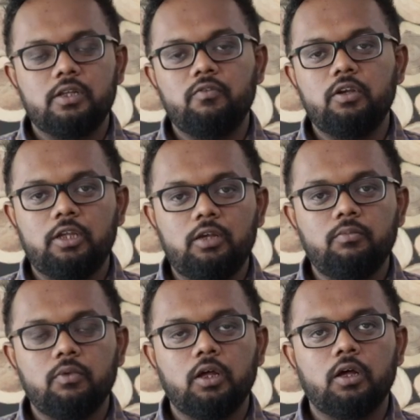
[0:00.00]
and every
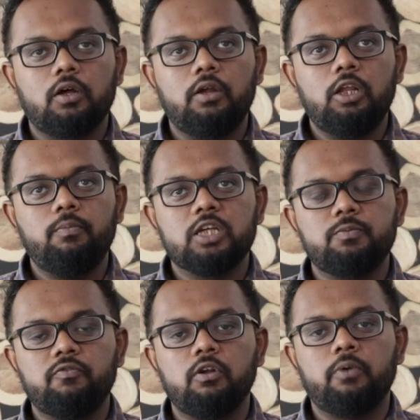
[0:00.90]
team really
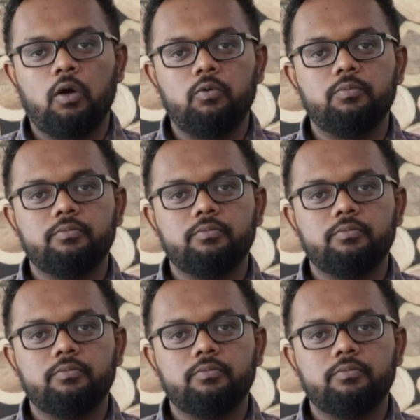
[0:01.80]
makes me feel proud.